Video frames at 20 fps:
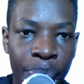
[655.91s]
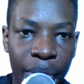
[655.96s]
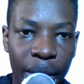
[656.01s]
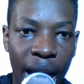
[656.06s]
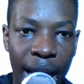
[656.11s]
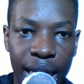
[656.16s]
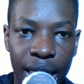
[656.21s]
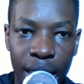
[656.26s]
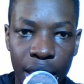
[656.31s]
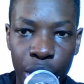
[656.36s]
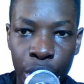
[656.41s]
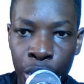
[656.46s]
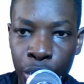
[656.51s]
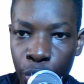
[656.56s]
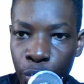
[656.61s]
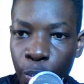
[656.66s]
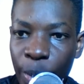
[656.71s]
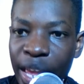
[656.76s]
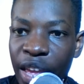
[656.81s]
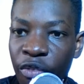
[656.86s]
And
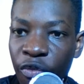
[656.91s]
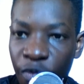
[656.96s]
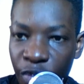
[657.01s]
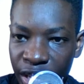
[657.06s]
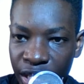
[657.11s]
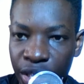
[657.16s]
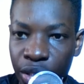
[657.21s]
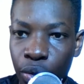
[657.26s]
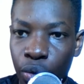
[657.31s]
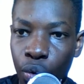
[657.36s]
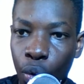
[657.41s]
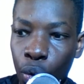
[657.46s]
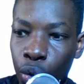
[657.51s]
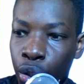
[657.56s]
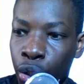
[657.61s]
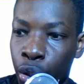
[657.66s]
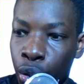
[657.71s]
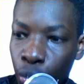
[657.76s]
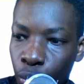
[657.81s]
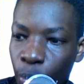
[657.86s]
should we invest, or should